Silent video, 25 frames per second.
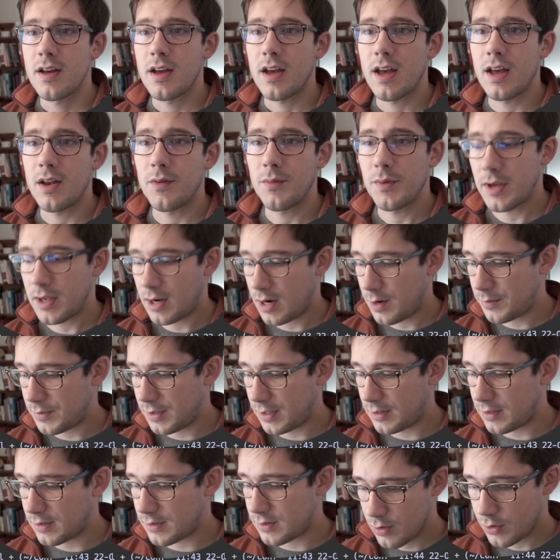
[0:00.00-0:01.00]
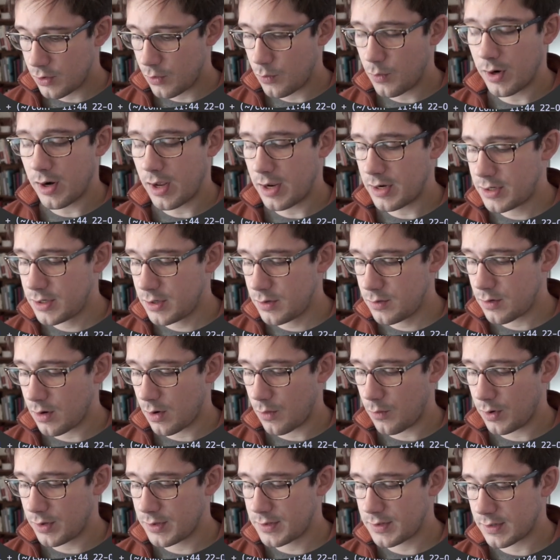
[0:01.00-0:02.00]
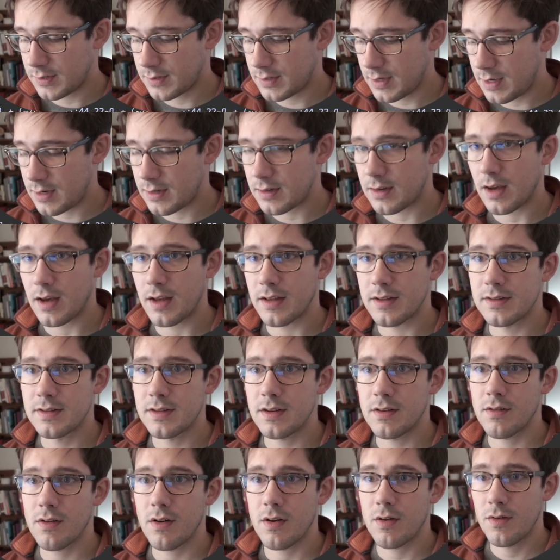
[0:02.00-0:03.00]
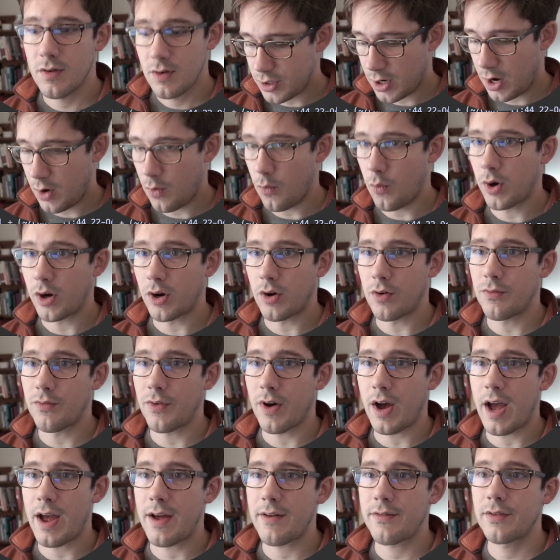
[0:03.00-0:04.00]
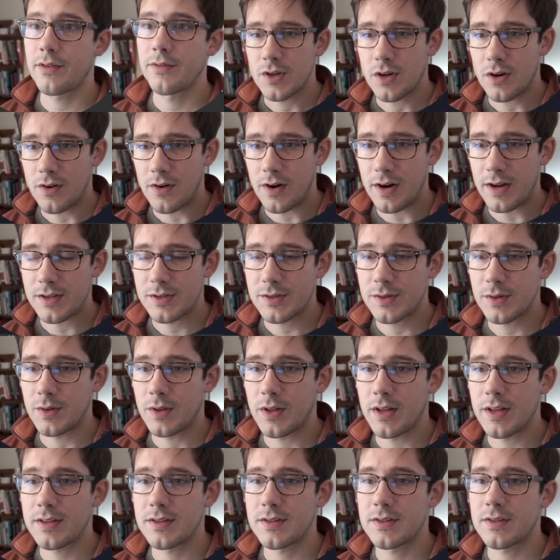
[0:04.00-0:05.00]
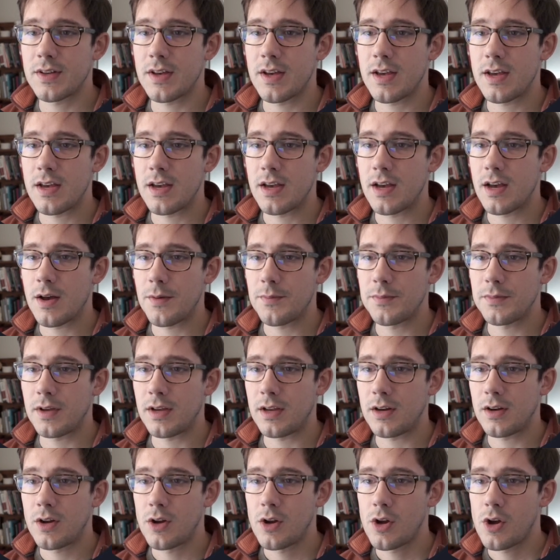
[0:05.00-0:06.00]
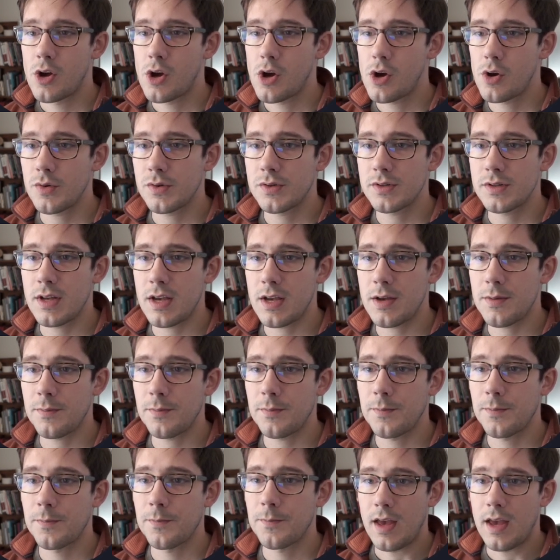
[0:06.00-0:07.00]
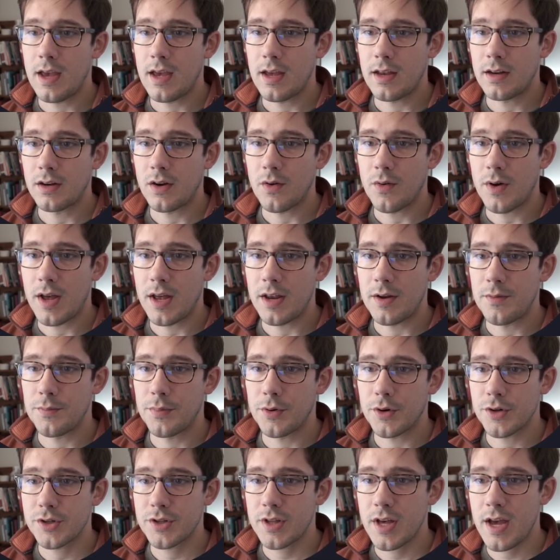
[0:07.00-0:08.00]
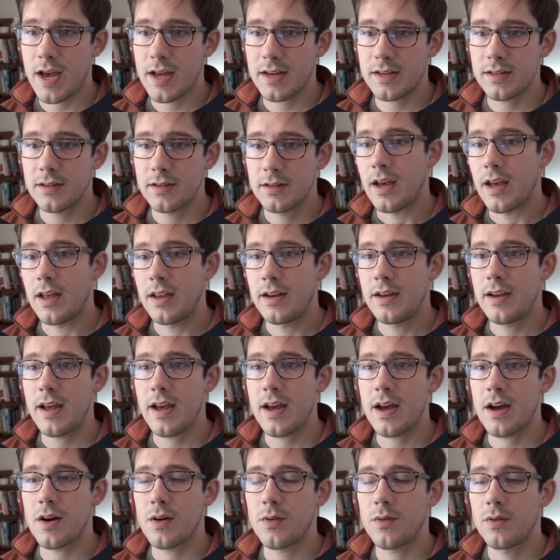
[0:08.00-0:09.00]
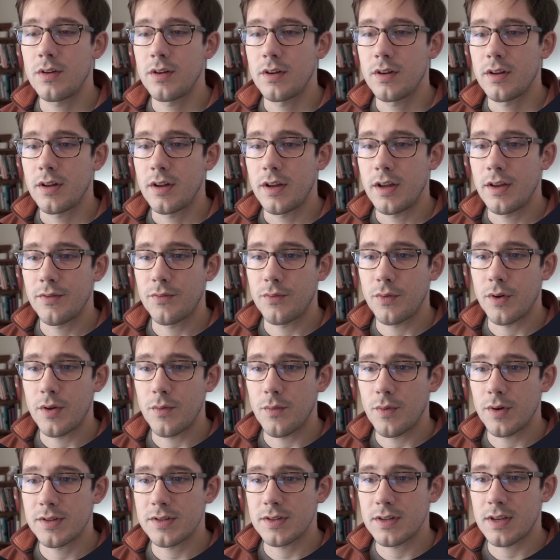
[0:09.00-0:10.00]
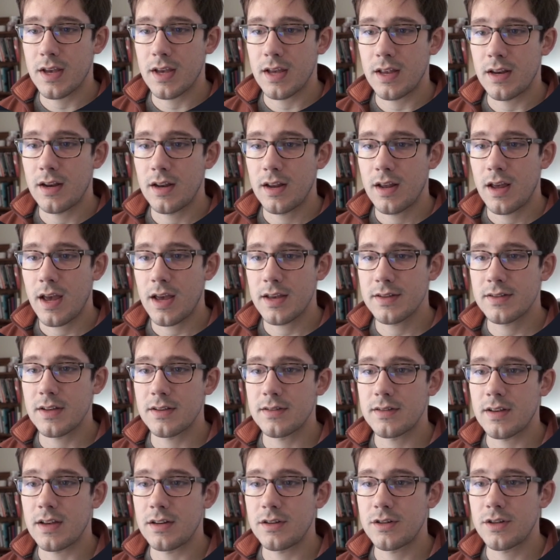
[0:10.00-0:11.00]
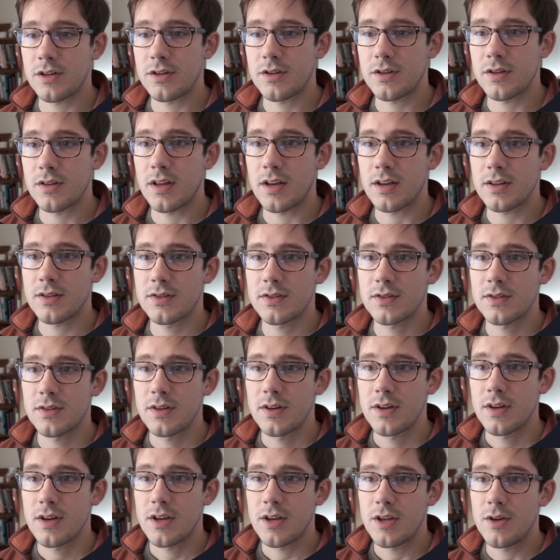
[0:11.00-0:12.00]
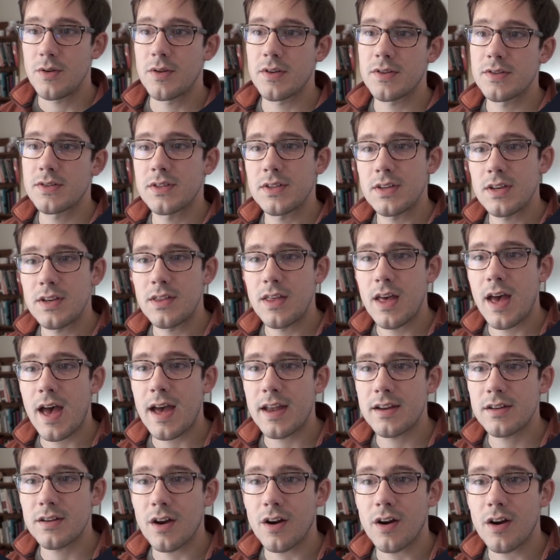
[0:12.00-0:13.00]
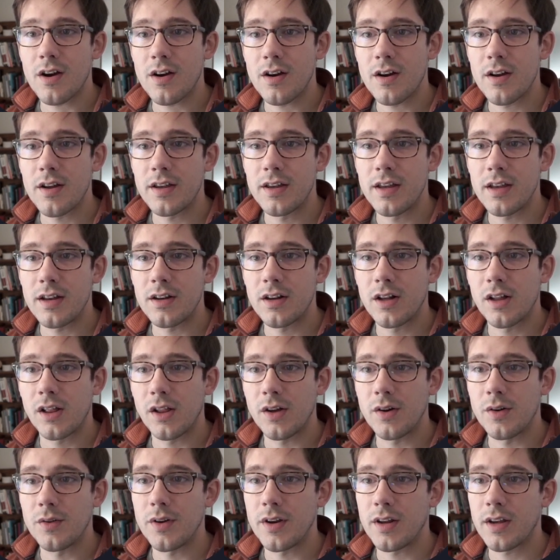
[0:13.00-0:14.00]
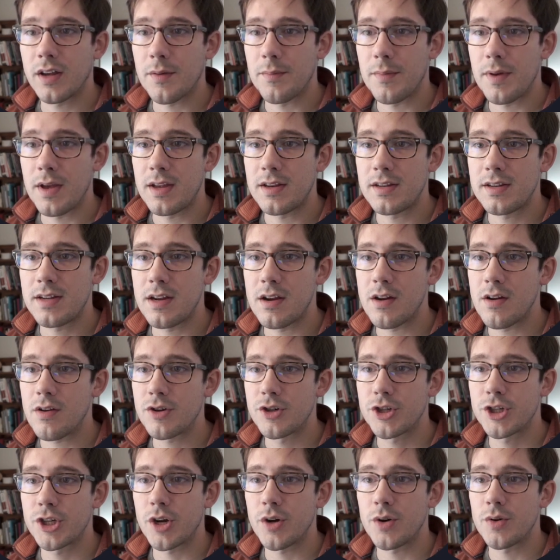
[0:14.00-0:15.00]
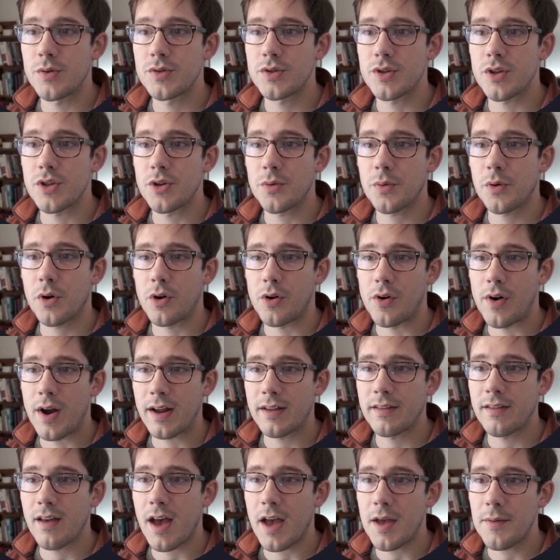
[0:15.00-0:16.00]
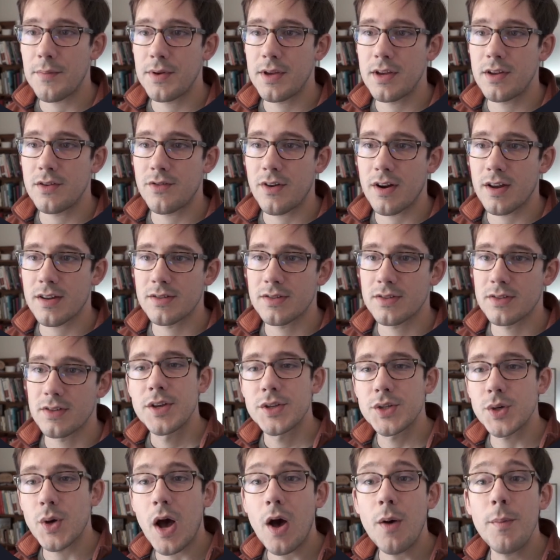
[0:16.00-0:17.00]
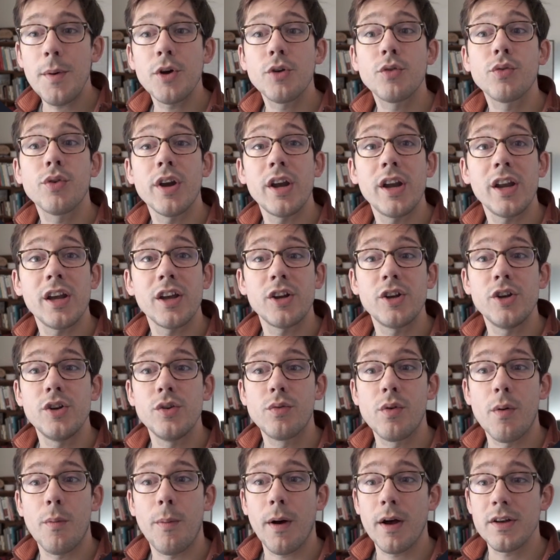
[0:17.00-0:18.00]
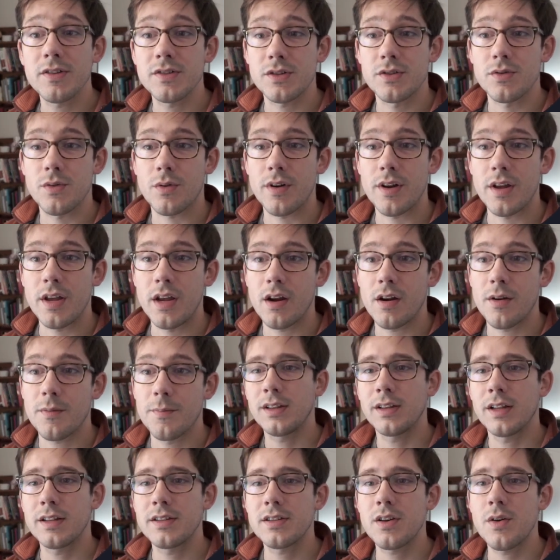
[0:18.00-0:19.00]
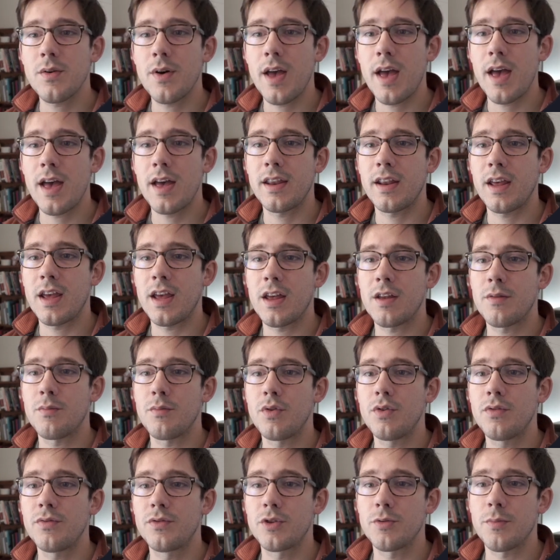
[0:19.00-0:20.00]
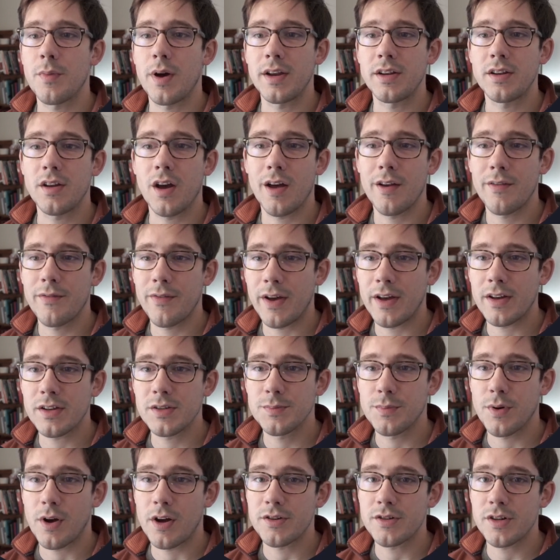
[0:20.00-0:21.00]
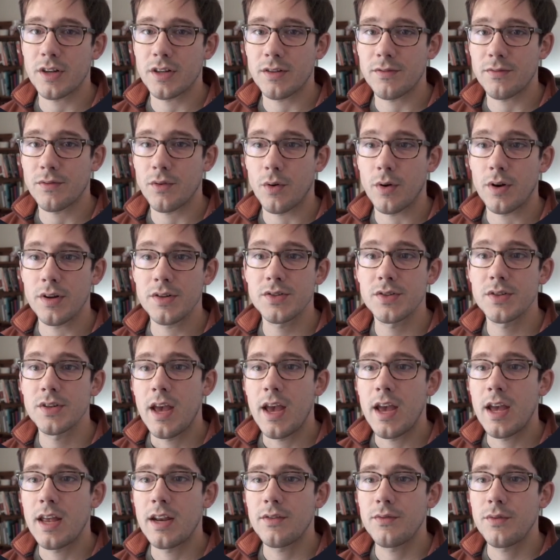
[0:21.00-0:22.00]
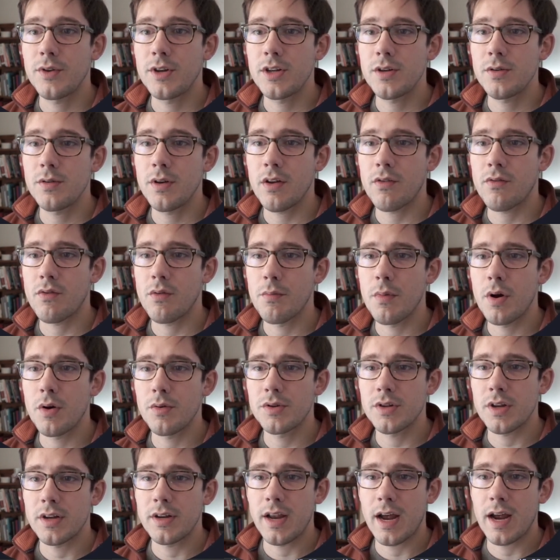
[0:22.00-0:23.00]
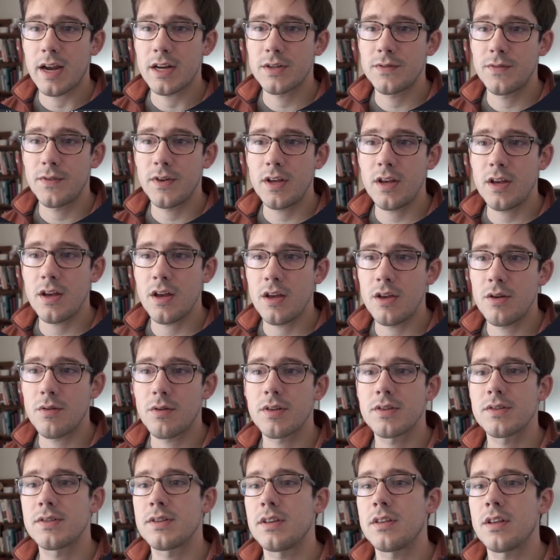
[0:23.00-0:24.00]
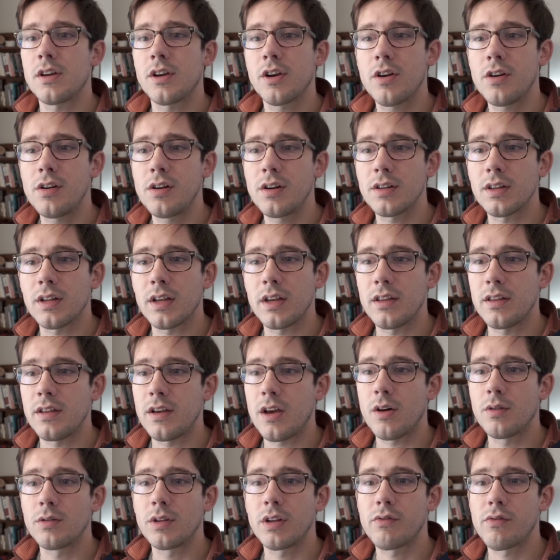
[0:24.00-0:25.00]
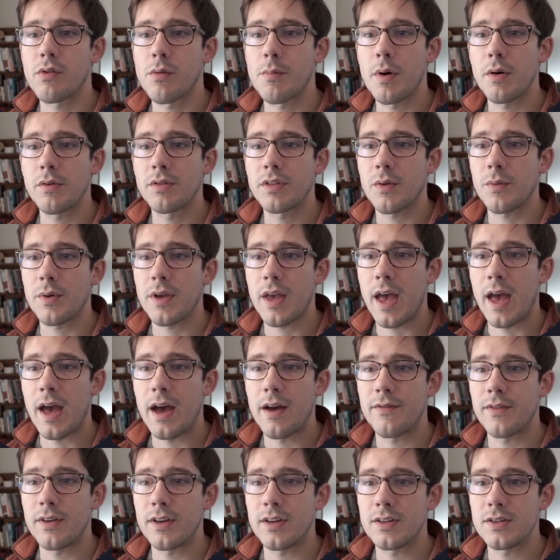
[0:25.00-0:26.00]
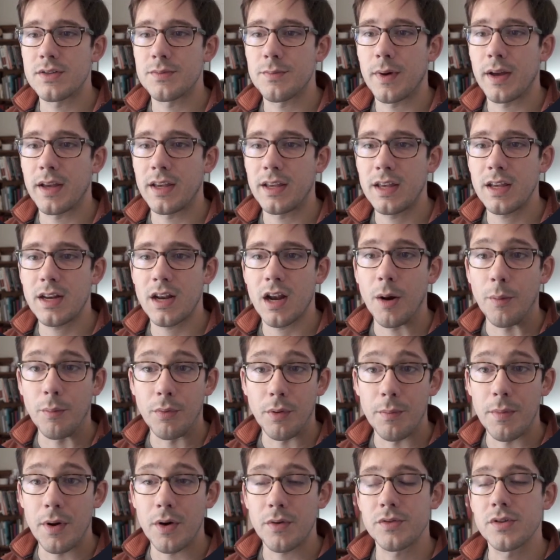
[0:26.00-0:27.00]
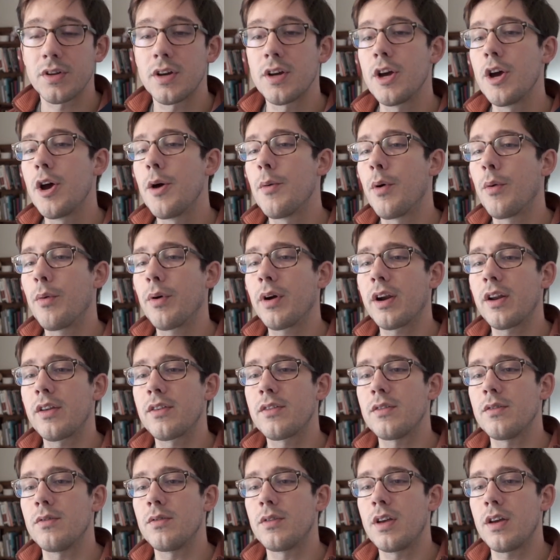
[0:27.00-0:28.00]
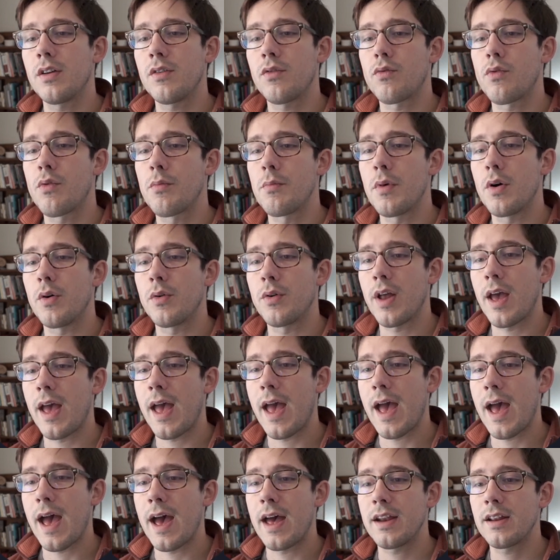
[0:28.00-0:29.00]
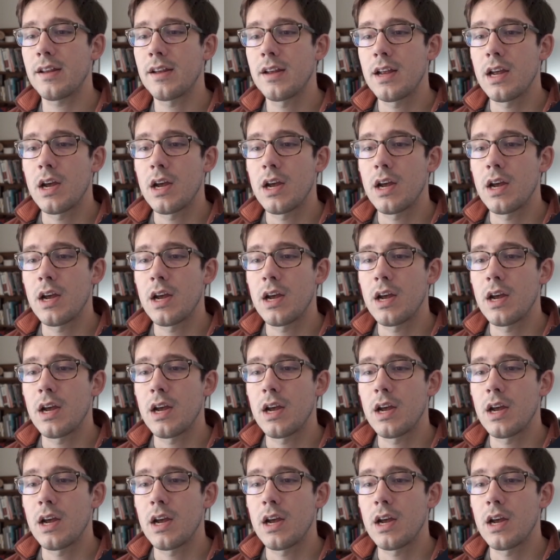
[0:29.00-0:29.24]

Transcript: and we can update this to 192.168.0.105. All right, so let's say update hostname and go ahead and push that. And now if we once again SSH into this, you can see that our git clone command here shows the correct IP address. So how about creating a new repository here? Let's go ahead and move to my dot .files project, of course. And if we do git remote dash v, you can see that currently the only remote that we have is my GitHub remote. What we're gonna do git remote add,